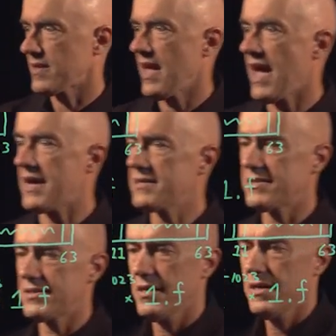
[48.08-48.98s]

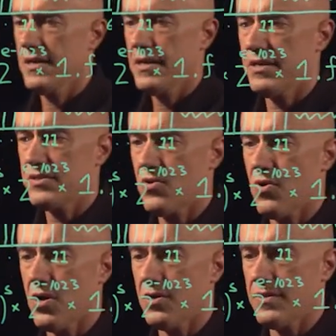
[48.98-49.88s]
S is
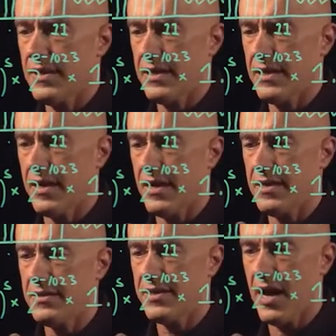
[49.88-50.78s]
called the
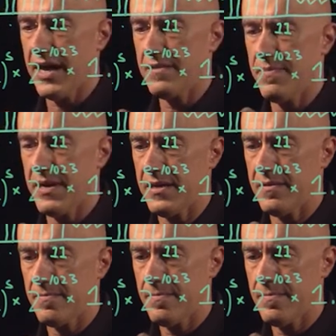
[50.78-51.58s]
uh, sign bit.